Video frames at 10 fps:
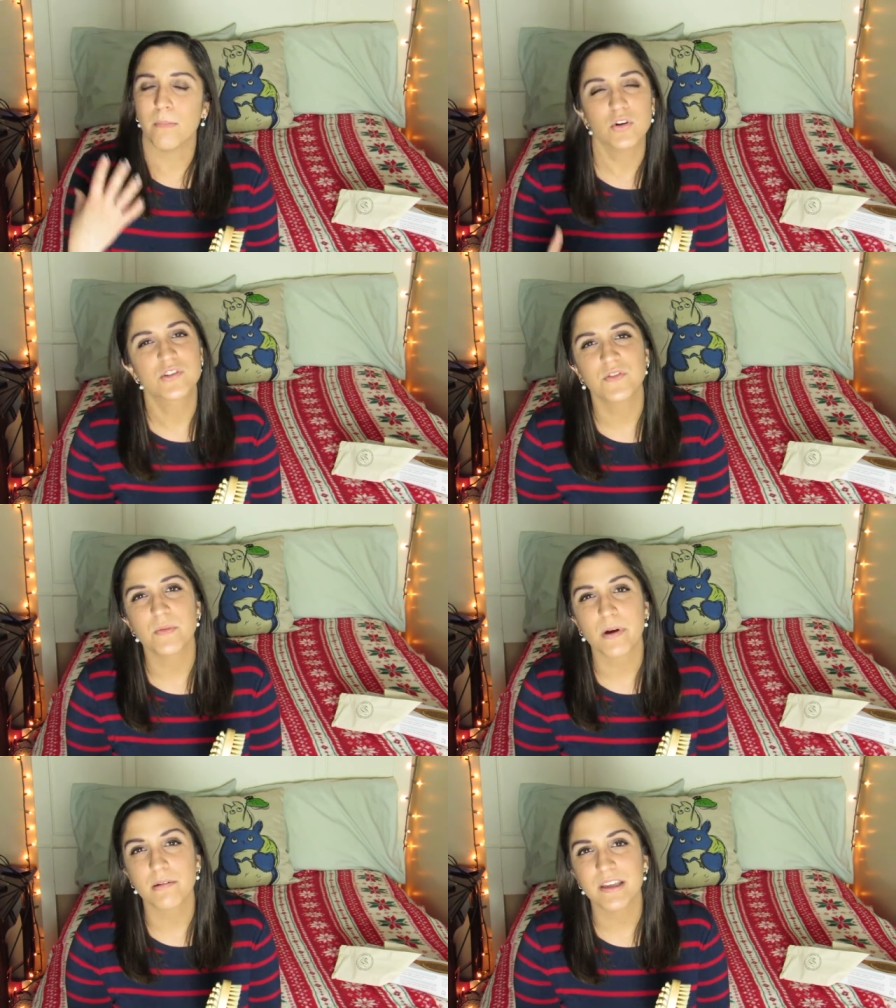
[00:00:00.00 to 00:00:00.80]
Most of
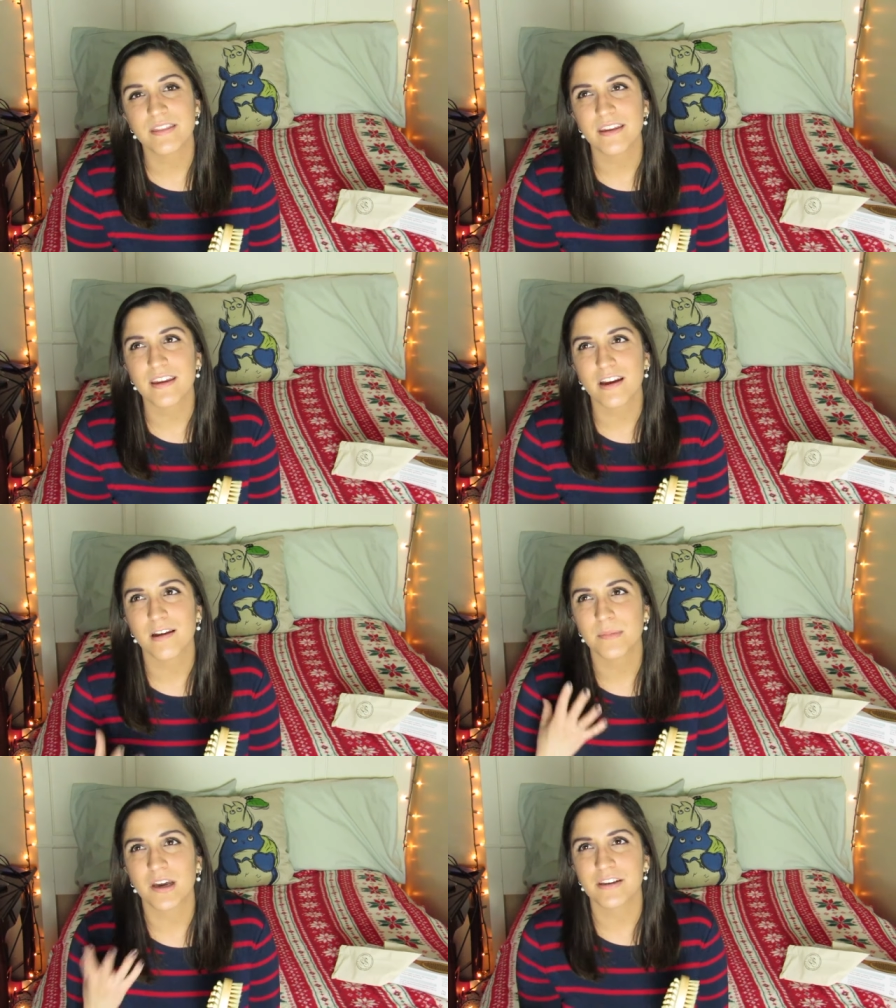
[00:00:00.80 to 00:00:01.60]
you probably think
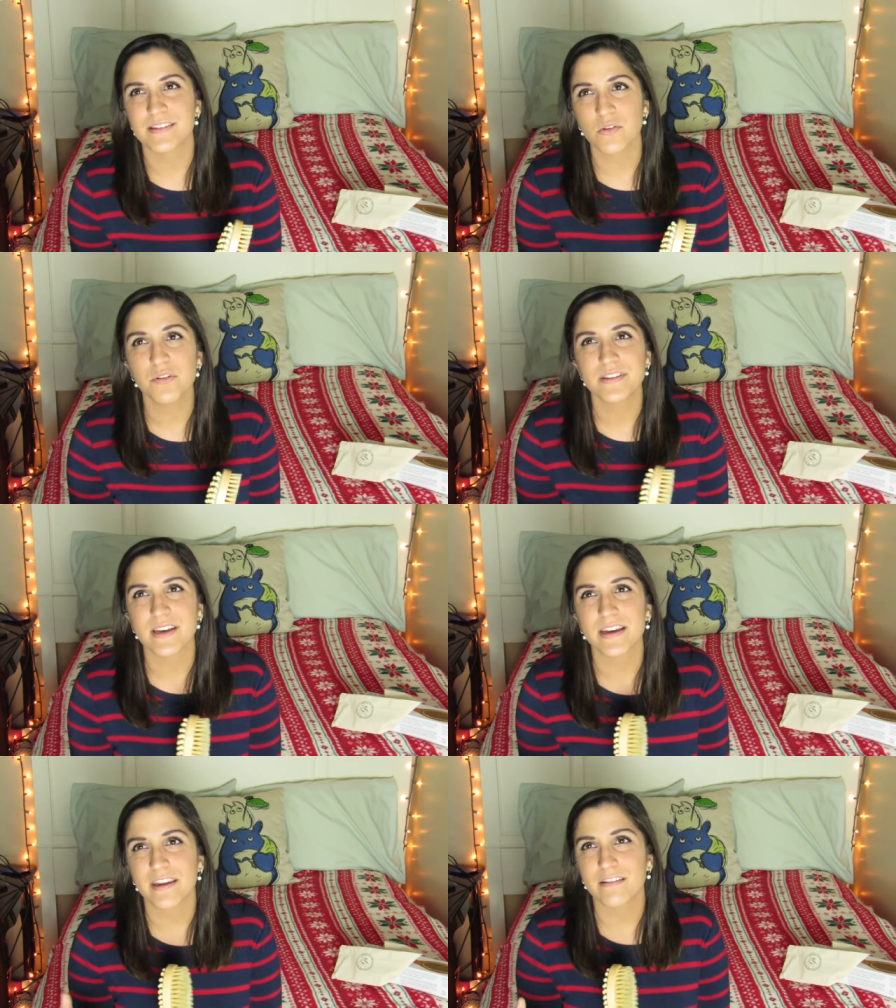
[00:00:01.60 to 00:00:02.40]
I'm not as old as
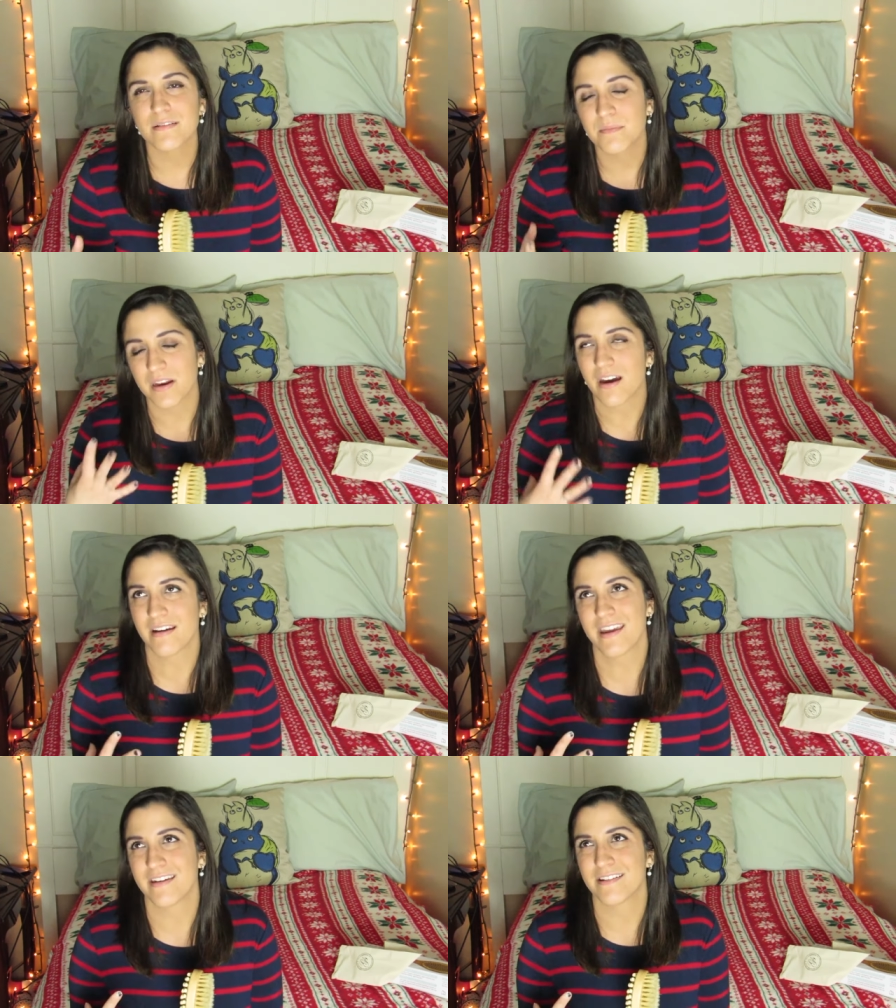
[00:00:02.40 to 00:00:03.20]
I am, but
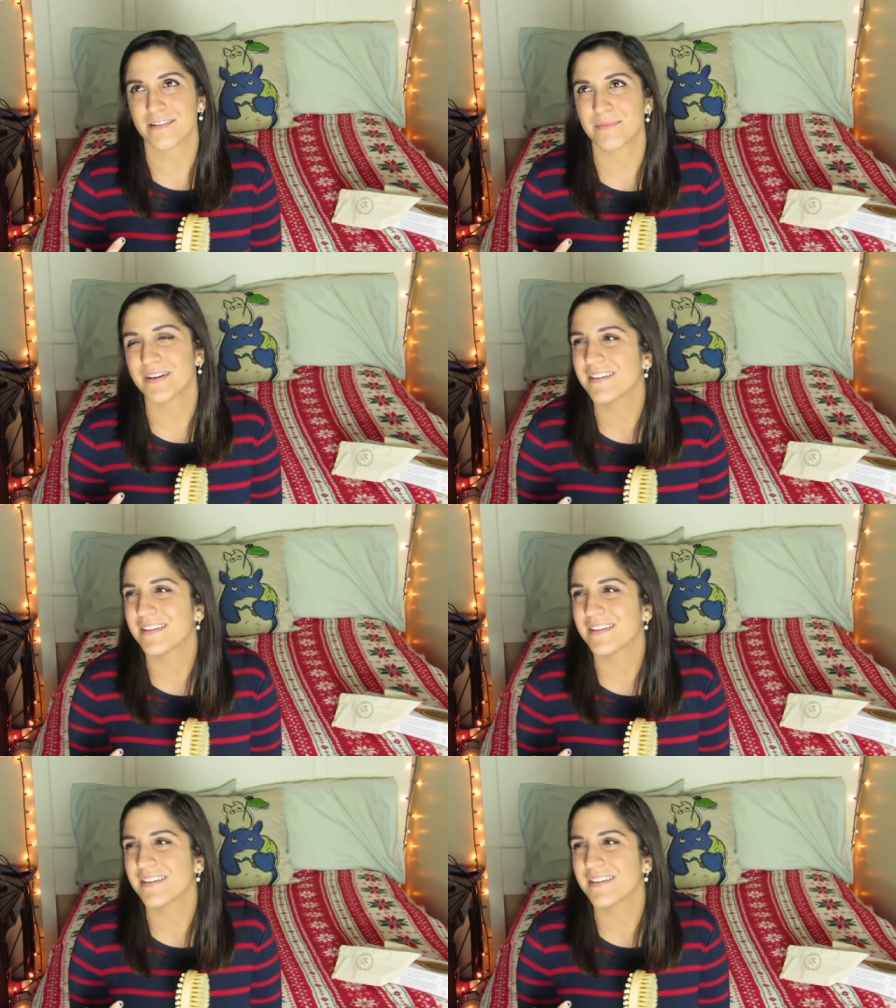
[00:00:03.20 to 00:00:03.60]
I am.